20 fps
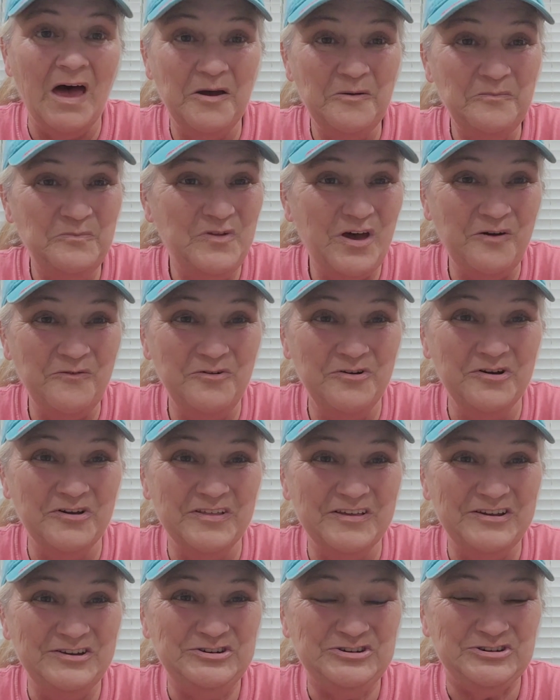I'm not
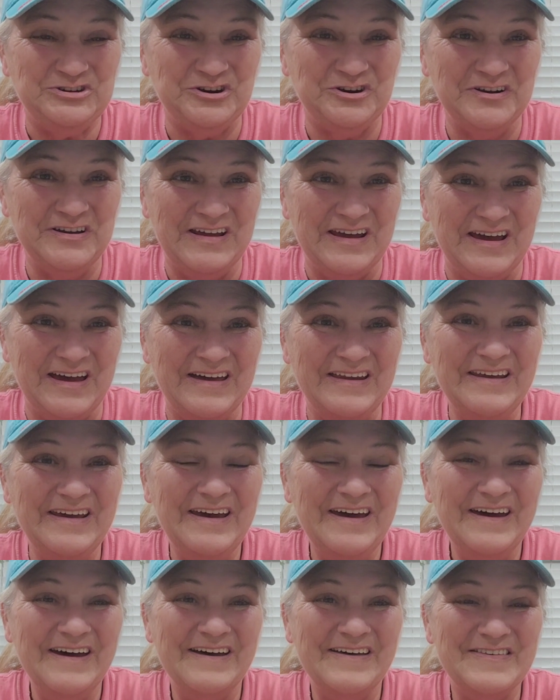really sure yet.
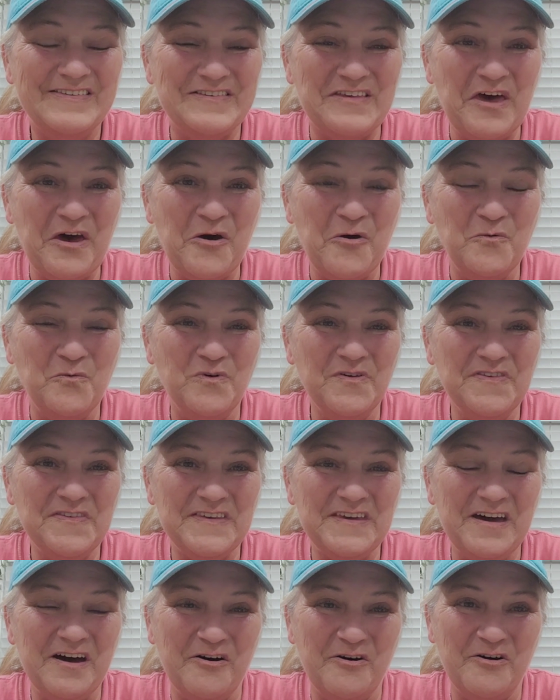So we'll
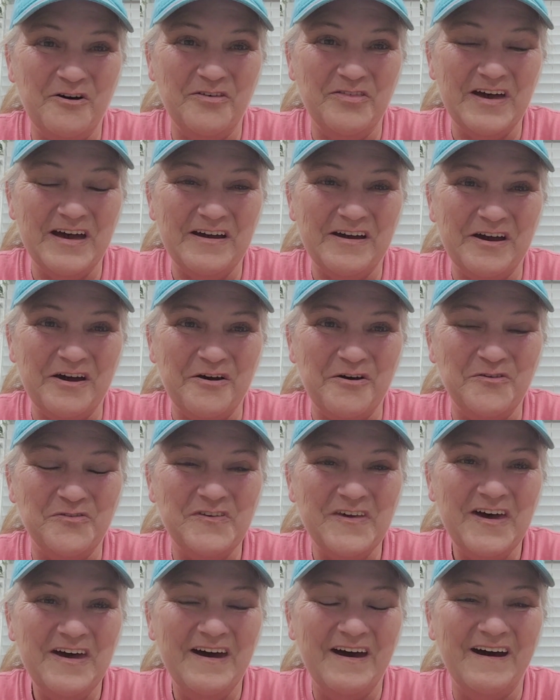see how all that goes.
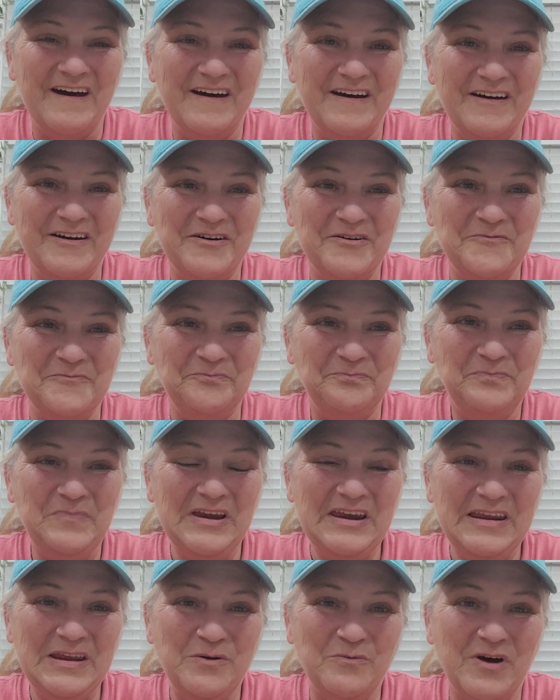Um, but
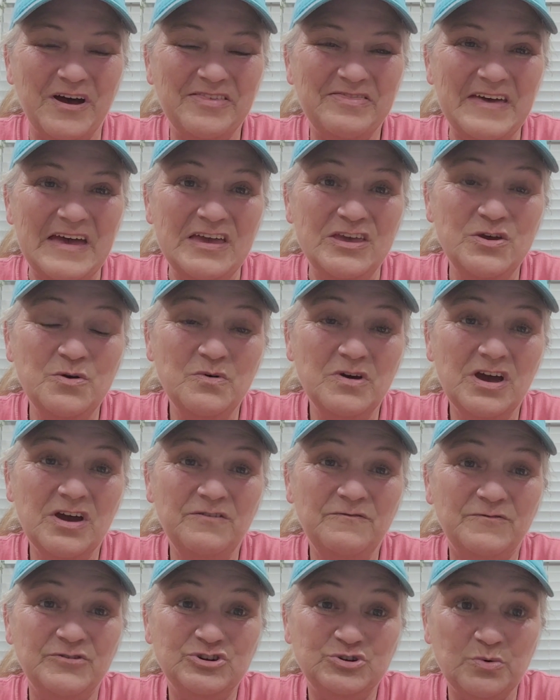anyway, thank you
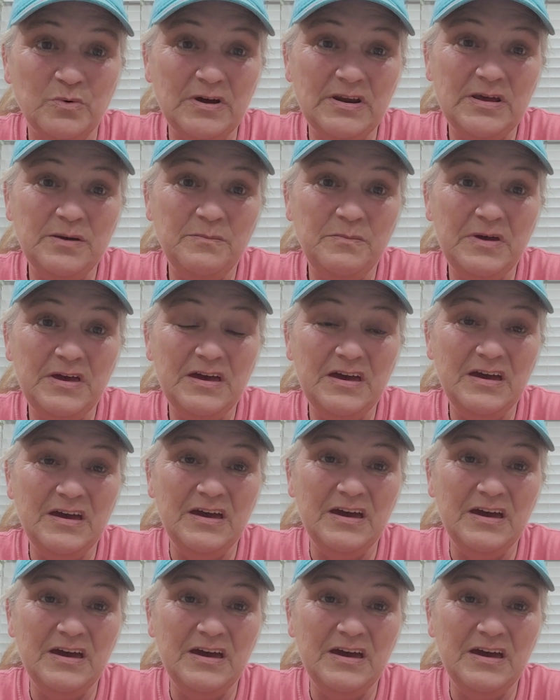again for joining me.